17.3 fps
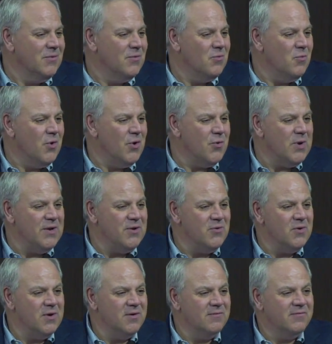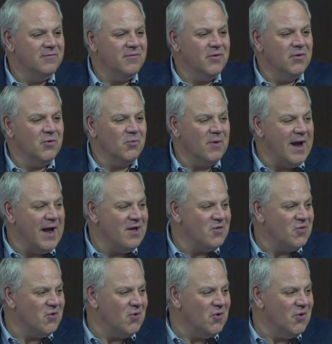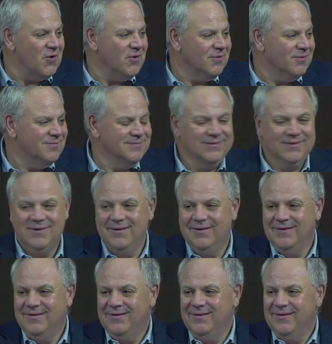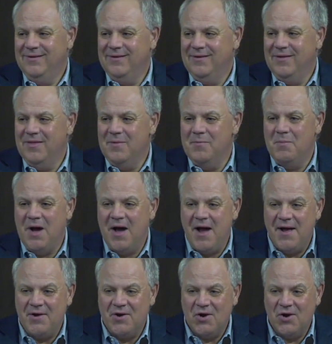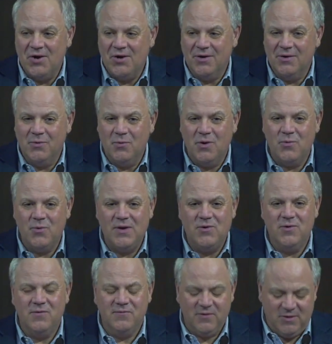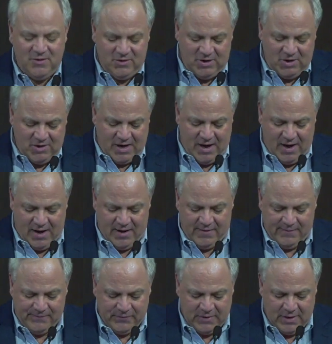What are we doing for the rancher, the miner? What are we doing for the little guy?